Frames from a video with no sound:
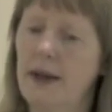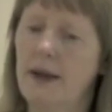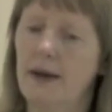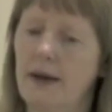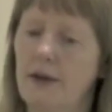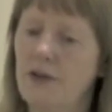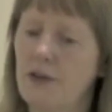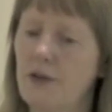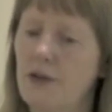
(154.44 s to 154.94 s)

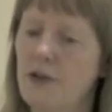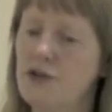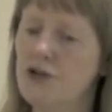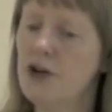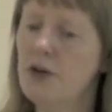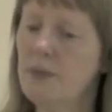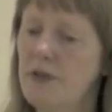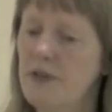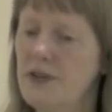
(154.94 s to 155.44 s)
and so the
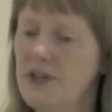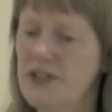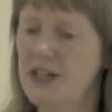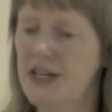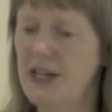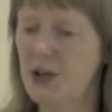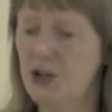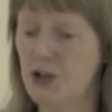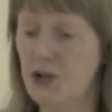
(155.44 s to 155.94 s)
job of the
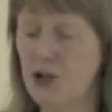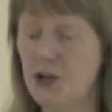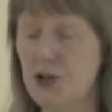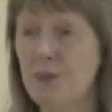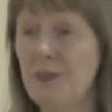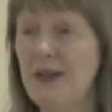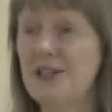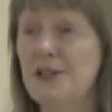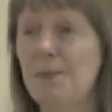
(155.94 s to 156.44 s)
teacher
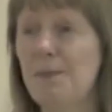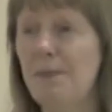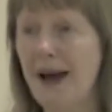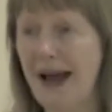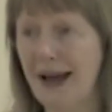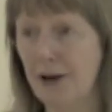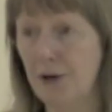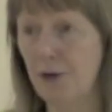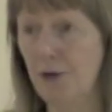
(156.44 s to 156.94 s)
should be to
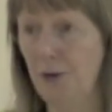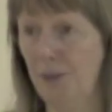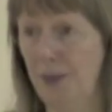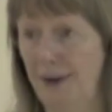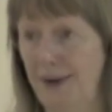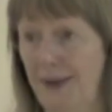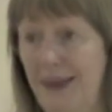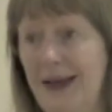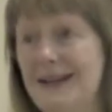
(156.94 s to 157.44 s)
back up
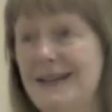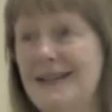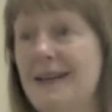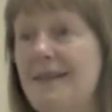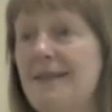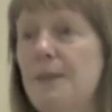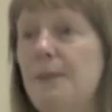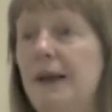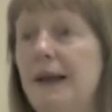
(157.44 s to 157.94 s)
that
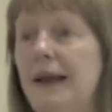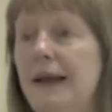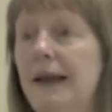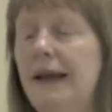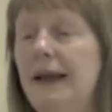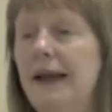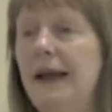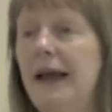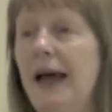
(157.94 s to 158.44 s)
discipline